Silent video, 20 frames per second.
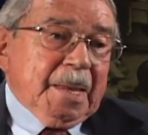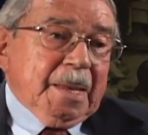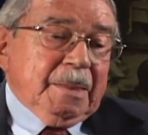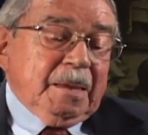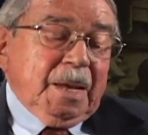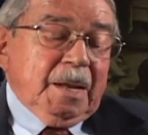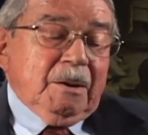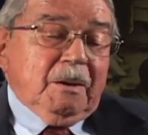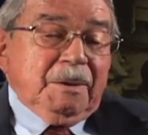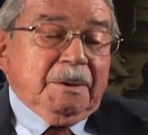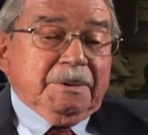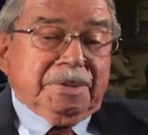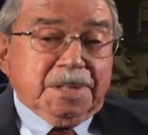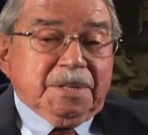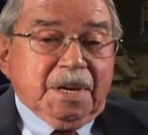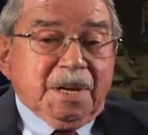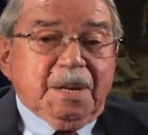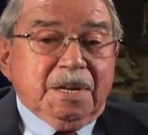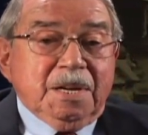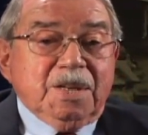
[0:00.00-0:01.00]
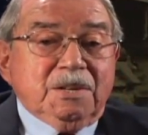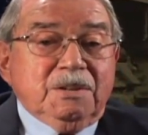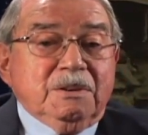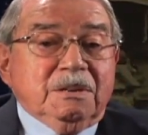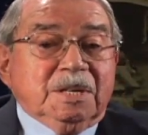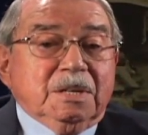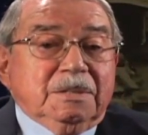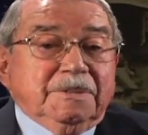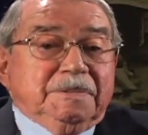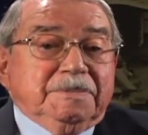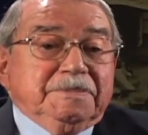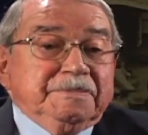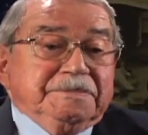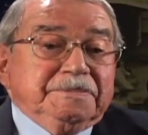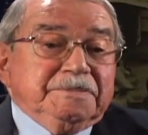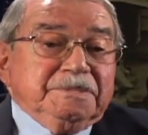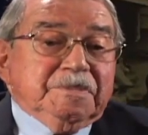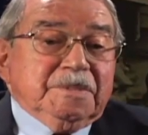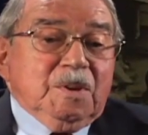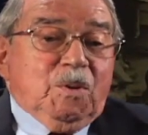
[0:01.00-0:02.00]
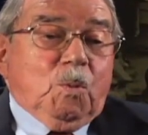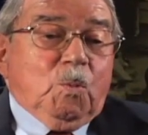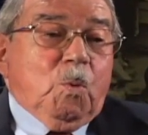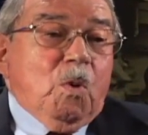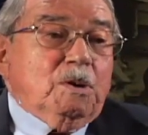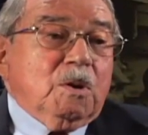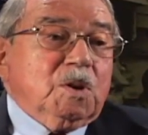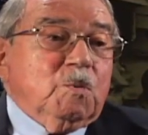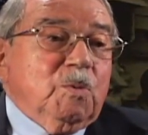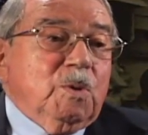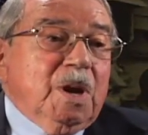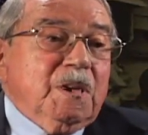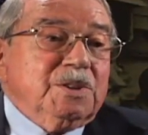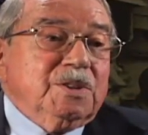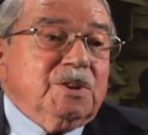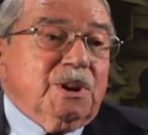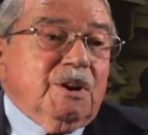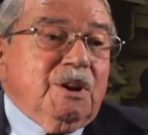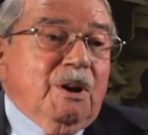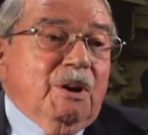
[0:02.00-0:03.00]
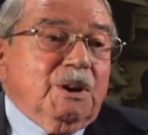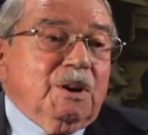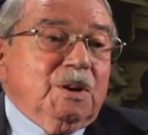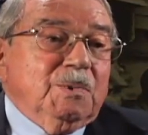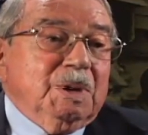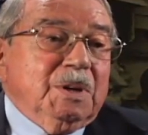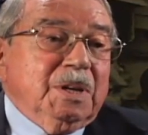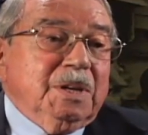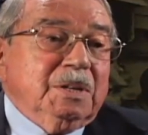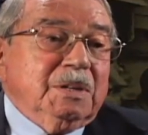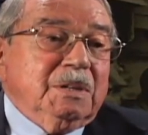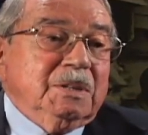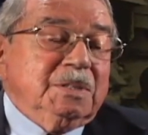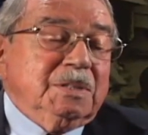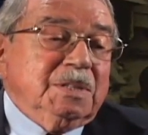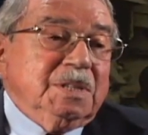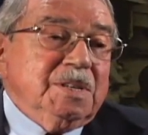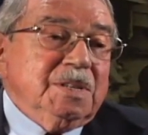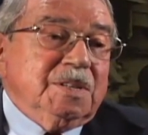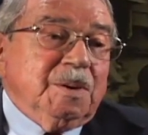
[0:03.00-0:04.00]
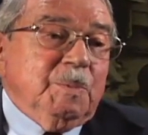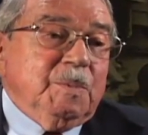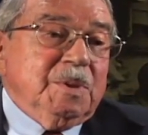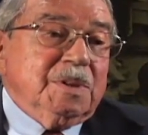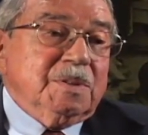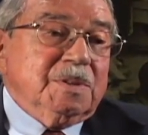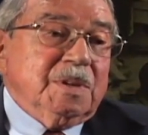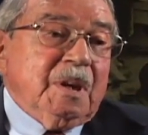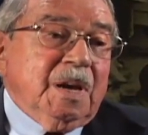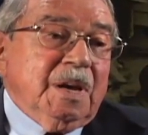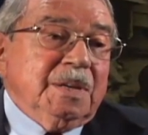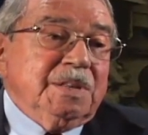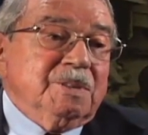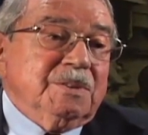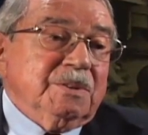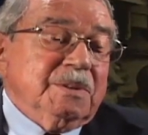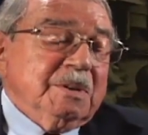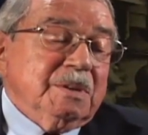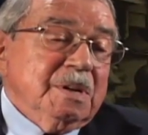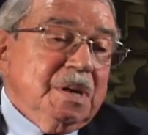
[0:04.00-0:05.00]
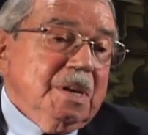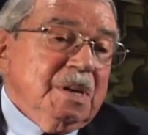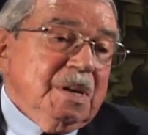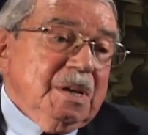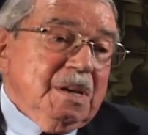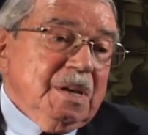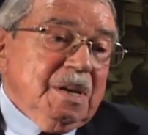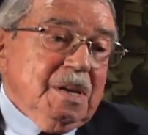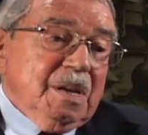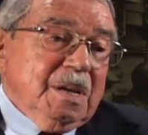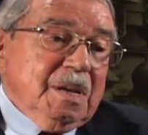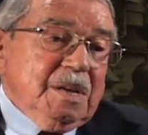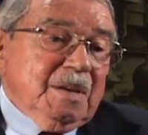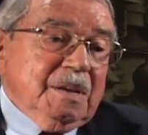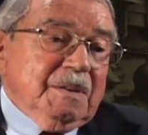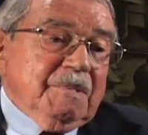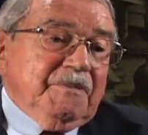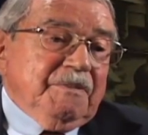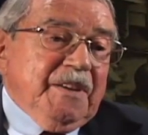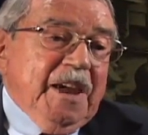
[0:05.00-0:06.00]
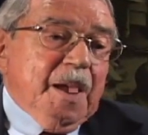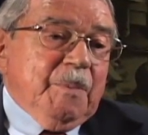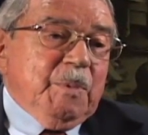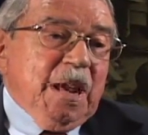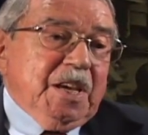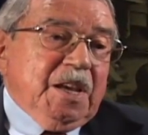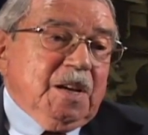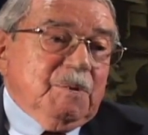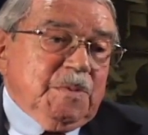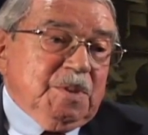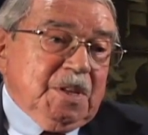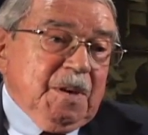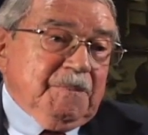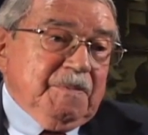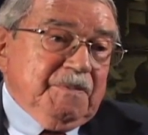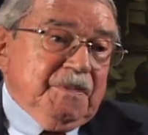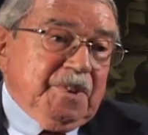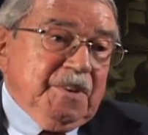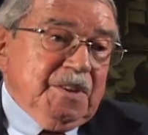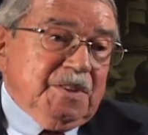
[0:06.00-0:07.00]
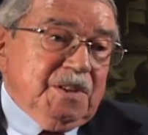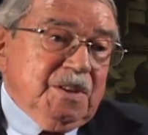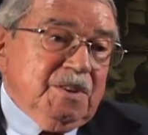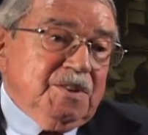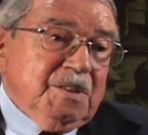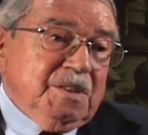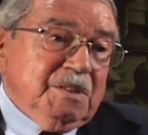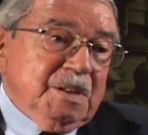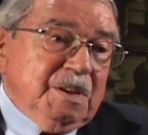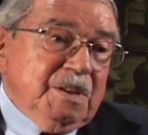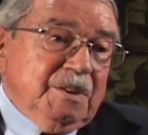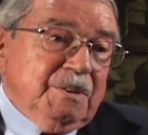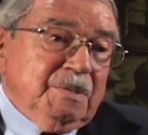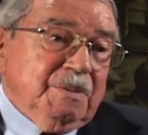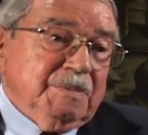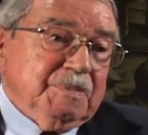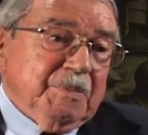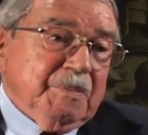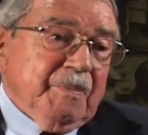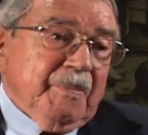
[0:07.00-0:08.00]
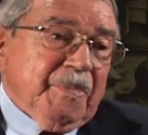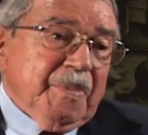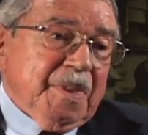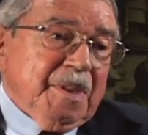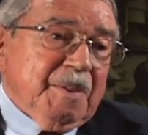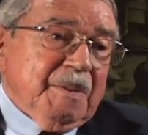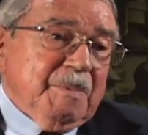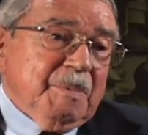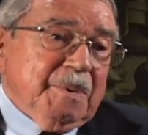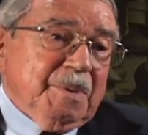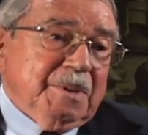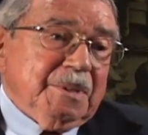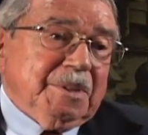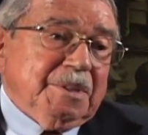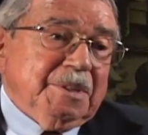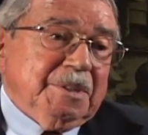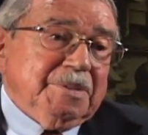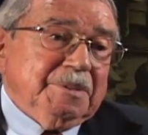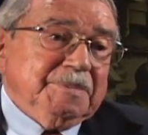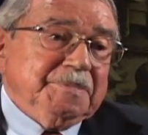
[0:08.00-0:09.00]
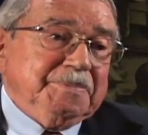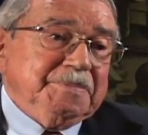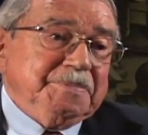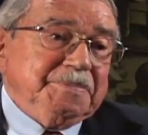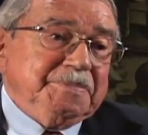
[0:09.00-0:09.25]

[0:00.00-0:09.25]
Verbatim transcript: Then on Sundays, you could walk around Chicago a little and see some of the sights, or family comes up and visits you, you know. But um,